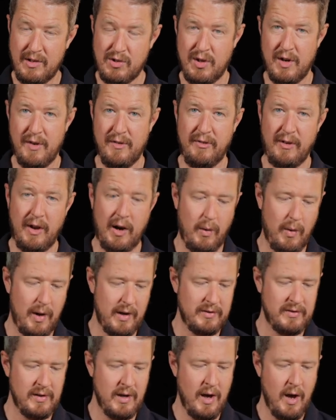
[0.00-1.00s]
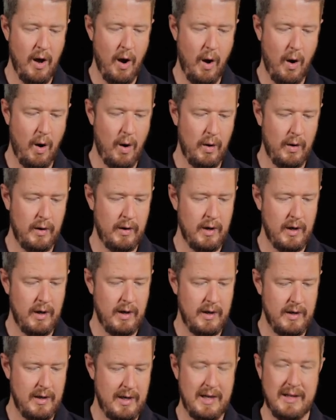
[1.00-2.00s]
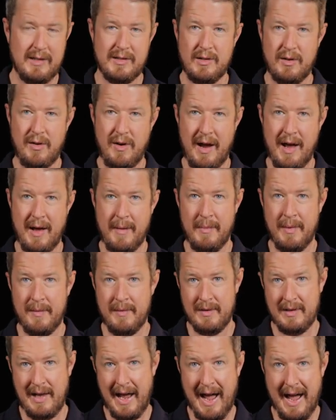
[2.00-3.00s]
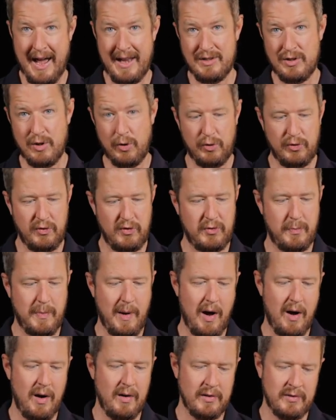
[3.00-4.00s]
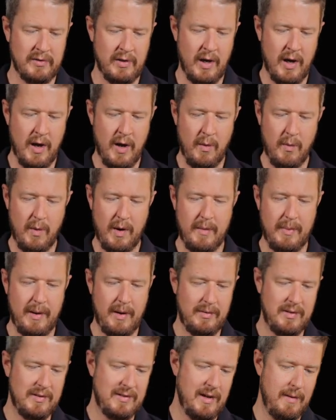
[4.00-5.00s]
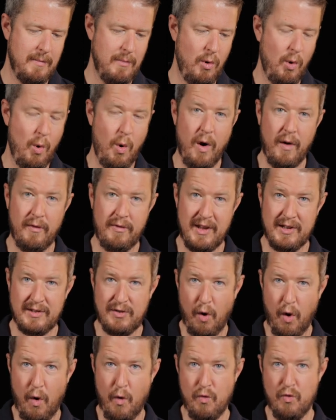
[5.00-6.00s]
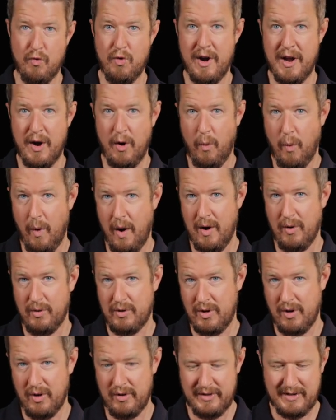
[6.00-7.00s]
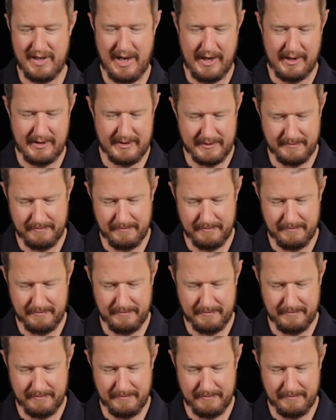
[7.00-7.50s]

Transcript: sure you follow us on Instagram at Tools for Sparks, where you'll be able to see more of this real world content.